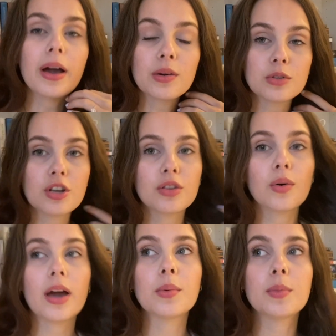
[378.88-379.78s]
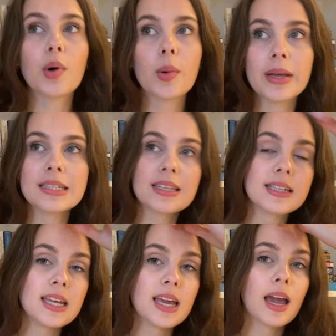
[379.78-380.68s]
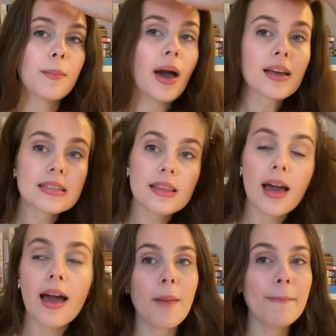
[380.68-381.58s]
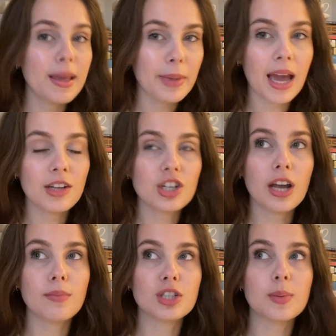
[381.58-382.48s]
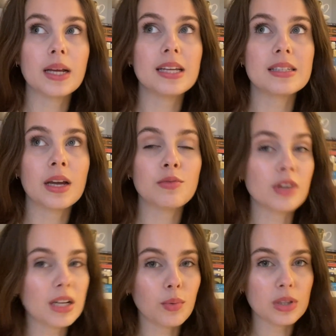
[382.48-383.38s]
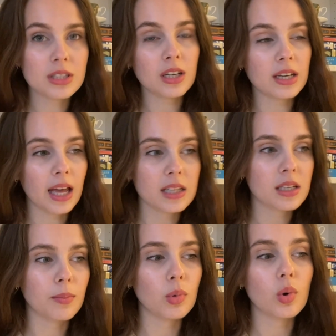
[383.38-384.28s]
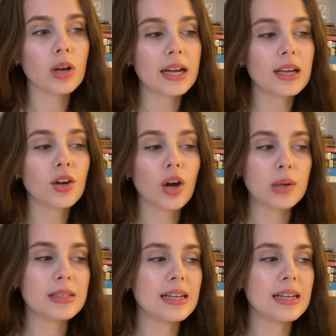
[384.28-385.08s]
I also thought I would pop into the TK Maxx there, maybe H&M, just because I really want to get some more like cozy